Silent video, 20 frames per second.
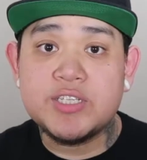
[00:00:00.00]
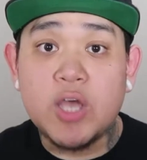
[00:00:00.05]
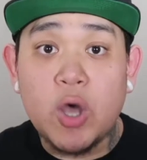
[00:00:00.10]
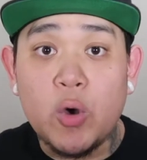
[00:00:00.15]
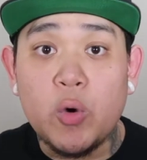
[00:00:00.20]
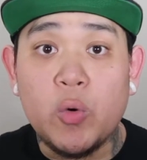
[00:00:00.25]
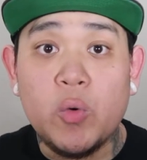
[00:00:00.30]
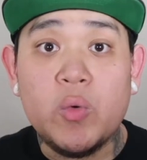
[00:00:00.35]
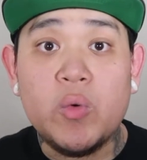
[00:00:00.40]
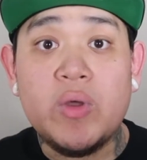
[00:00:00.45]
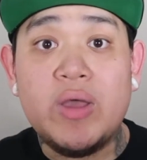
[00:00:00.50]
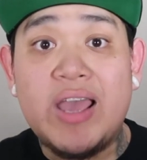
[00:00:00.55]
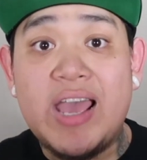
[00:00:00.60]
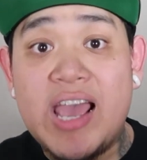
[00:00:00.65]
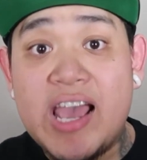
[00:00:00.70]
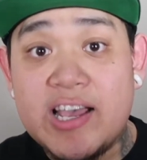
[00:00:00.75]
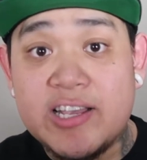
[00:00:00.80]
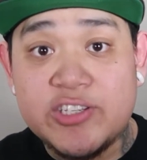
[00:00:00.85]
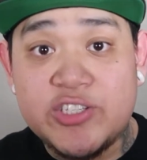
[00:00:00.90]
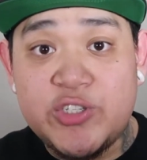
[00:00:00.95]
So,
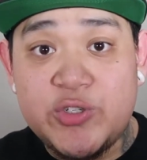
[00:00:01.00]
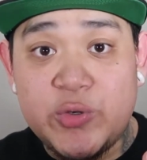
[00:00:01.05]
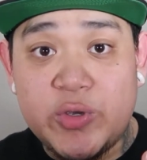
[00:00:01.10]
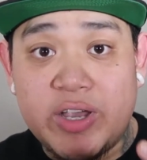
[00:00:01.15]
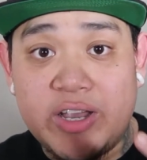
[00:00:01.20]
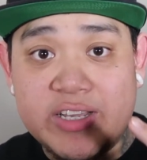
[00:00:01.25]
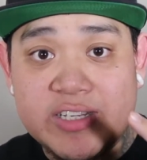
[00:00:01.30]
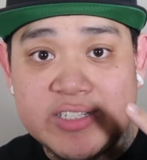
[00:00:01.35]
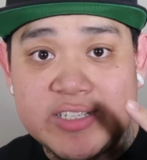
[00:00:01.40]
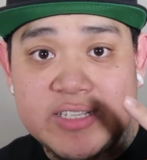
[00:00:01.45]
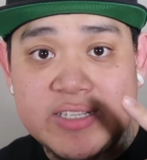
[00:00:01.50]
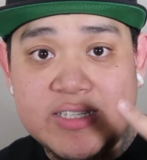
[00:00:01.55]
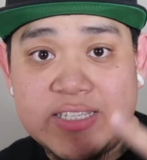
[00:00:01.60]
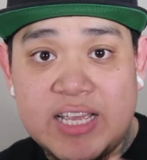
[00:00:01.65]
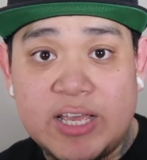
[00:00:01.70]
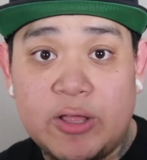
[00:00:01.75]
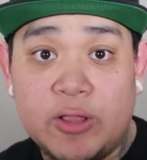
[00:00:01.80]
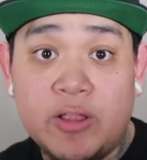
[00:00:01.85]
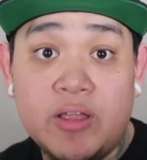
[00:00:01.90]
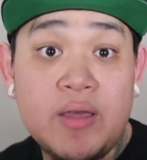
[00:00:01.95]
as you guys can
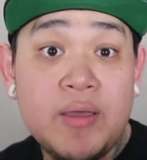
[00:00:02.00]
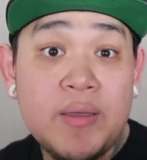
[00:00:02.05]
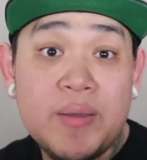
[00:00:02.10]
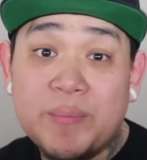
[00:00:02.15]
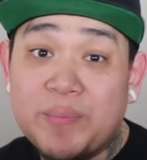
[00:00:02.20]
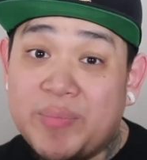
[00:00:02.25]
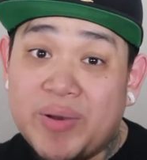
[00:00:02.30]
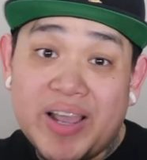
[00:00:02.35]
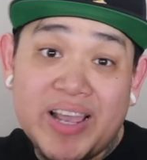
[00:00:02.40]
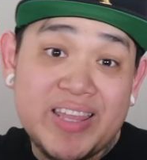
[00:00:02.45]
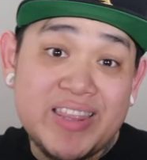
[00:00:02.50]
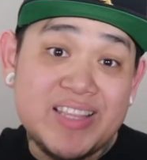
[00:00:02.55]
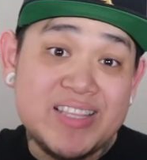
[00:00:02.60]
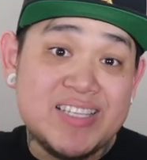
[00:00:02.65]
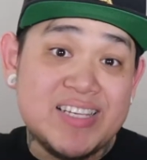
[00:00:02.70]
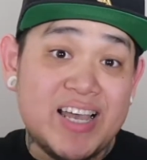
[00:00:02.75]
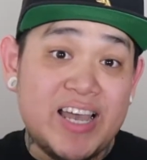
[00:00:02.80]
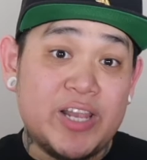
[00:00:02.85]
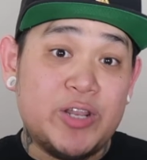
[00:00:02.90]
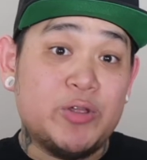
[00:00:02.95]
tell by the
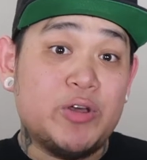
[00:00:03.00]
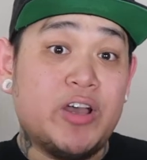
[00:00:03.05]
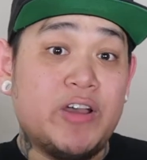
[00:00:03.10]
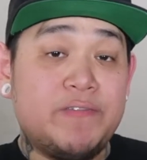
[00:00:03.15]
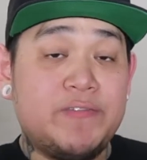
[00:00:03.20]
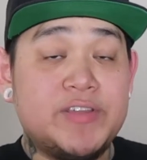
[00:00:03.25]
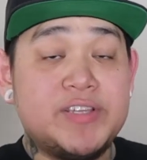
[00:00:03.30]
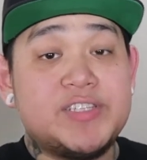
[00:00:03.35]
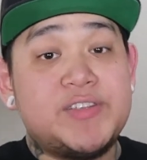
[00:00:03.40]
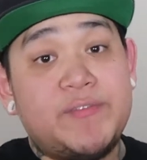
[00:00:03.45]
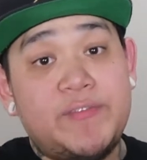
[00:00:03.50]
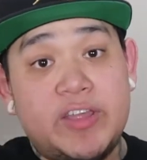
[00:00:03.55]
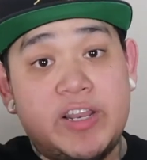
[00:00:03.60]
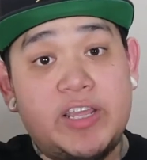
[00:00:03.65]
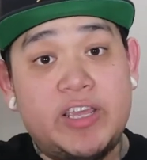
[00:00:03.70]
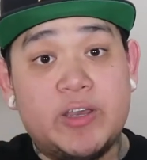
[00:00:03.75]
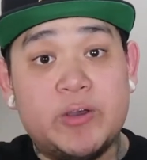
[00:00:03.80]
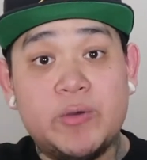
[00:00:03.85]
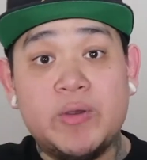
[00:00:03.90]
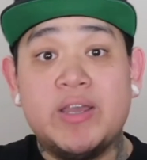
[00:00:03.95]
title of this
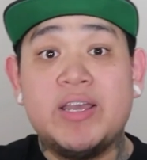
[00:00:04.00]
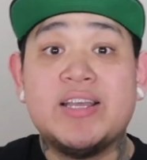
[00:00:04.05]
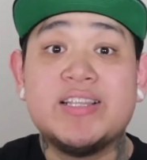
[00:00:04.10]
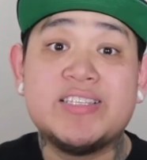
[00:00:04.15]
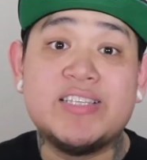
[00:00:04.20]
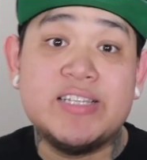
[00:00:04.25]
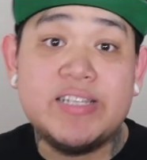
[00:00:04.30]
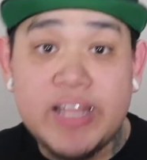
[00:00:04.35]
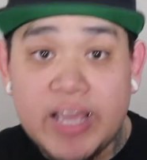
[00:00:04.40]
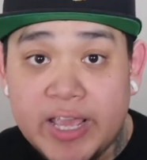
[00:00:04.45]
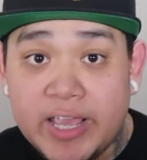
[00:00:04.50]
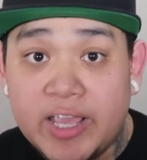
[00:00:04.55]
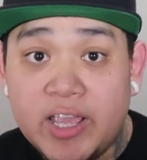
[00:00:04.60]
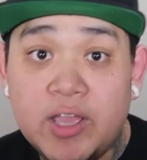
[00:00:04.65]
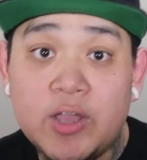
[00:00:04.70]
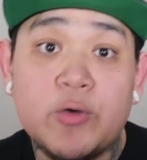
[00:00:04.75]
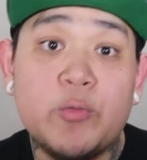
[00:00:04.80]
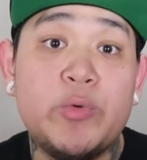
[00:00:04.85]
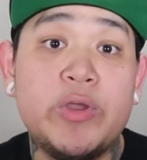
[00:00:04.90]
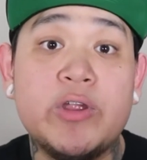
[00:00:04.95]
video,
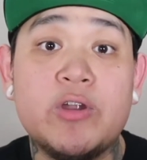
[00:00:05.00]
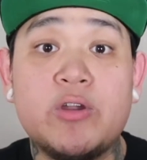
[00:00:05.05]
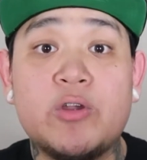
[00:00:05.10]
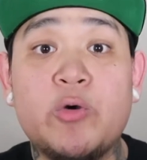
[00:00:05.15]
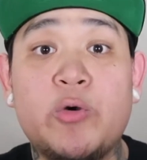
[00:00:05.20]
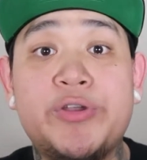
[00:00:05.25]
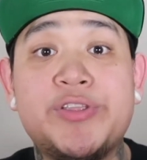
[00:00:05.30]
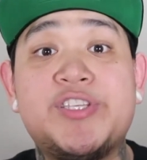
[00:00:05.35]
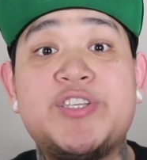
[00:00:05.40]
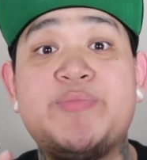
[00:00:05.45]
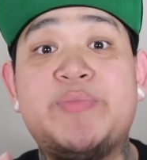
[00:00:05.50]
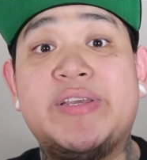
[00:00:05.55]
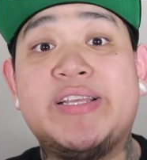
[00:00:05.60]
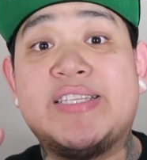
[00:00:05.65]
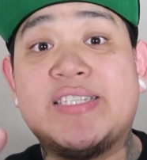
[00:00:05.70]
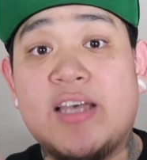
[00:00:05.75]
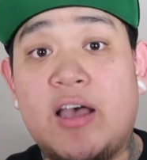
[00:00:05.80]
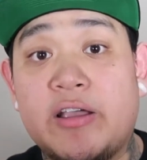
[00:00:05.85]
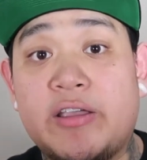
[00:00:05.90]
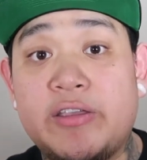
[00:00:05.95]
today we are going to be
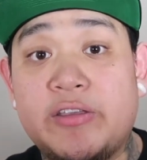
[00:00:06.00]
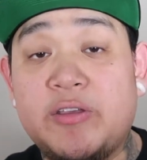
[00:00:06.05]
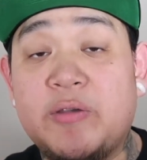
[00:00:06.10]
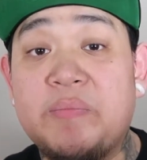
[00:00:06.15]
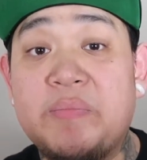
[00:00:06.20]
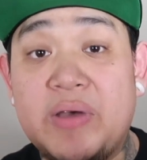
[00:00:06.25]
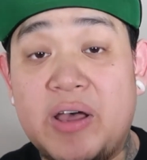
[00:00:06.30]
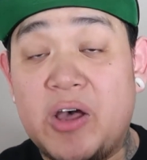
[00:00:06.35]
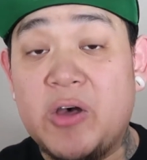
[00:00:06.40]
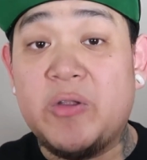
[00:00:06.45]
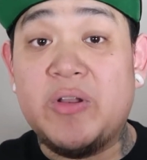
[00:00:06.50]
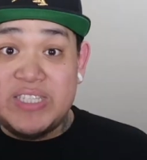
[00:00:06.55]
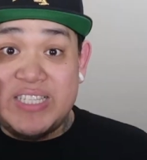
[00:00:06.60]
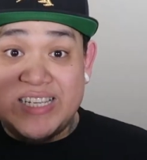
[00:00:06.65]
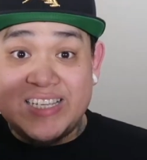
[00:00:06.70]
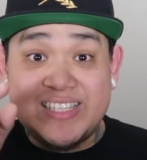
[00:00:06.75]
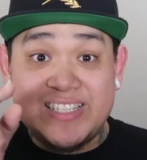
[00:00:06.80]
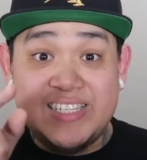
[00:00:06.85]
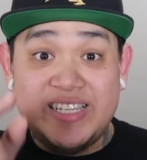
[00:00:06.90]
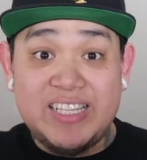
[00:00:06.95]
talking about
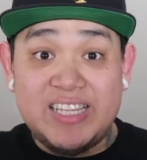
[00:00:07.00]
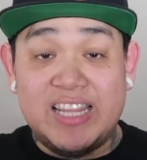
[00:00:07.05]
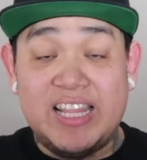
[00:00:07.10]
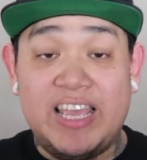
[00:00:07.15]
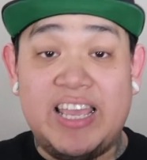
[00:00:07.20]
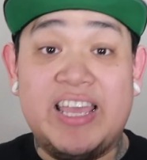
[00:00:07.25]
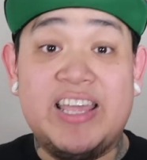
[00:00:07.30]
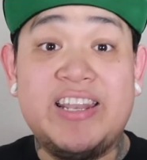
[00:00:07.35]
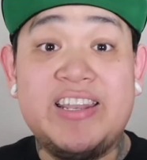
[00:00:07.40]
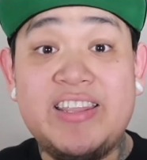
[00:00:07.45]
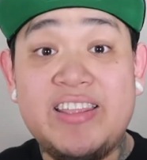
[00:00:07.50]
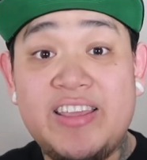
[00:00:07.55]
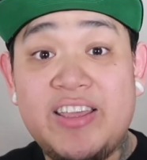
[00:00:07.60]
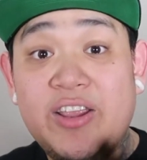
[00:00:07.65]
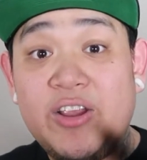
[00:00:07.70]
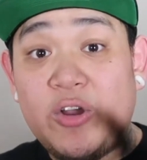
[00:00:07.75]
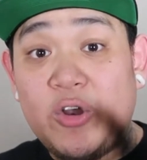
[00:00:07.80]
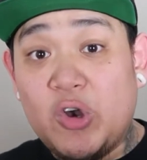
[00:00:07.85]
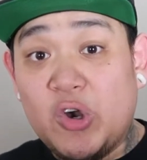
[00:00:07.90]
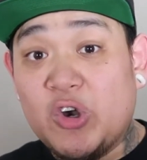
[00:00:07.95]
Disneyland
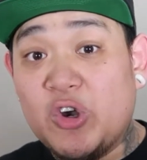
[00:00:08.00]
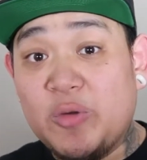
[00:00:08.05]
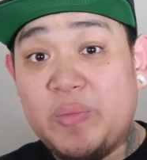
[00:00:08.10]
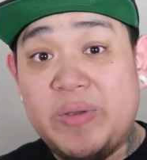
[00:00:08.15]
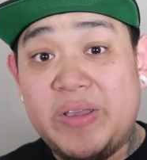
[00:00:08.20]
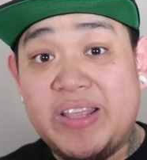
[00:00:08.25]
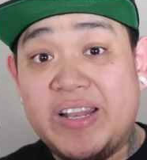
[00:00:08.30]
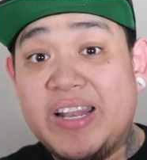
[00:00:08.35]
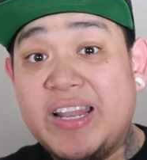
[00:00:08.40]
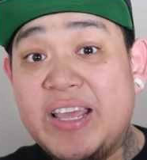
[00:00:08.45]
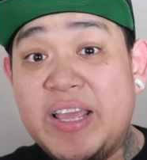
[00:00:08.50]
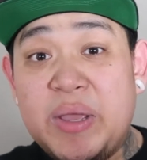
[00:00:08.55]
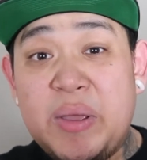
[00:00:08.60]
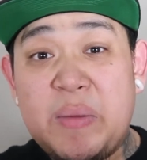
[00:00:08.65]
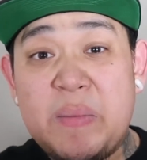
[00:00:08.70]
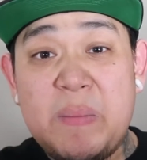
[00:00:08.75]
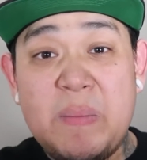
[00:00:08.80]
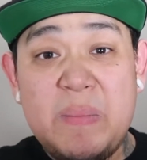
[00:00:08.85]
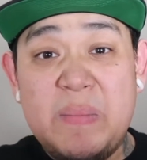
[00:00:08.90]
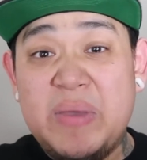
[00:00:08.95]
urban
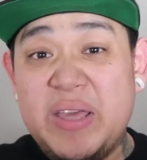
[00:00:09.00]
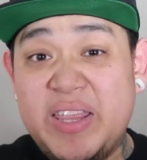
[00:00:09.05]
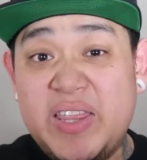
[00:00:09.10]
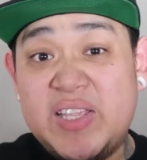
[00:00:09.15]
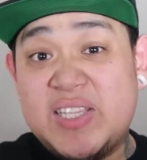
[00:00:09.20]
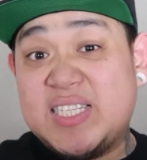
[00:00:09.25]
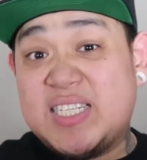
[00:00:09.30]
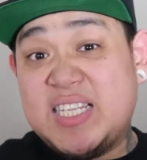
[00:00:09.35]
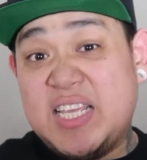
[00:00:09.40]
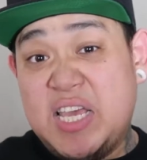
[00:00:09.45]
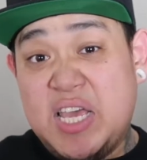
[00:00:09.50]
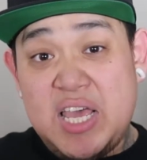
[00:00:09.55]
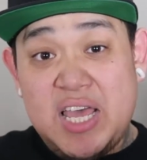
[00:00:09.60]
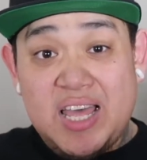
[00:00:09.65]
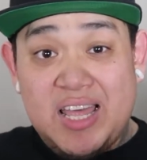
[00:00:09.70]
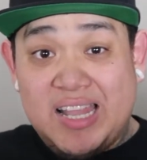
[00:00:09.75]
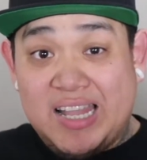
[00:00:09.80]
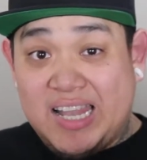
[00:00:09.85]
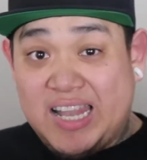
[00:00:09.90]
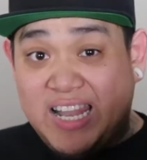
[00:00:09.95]
myths,
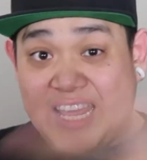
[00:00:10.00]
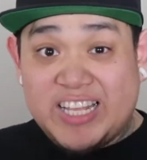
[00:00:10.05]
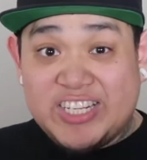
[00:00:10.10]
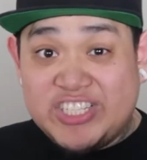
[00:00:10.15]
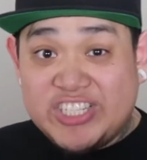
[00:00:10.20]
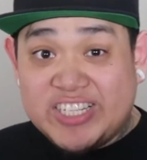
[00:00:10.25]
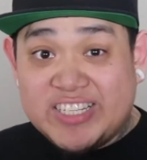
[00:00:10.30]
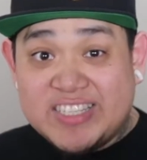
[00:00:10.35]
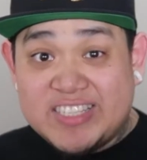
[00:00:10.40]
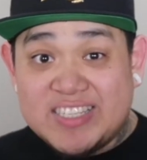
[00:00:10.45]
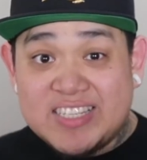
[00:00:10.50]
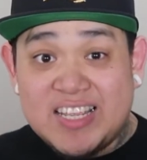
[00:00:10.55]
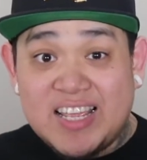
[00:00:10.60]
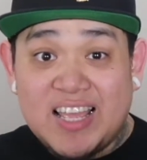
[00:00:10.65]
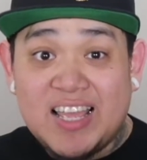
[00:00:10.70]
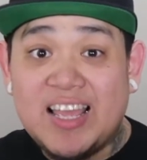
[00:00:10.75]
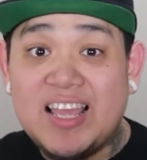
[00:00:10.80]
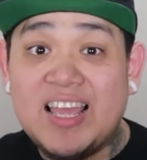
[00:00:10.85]
legends.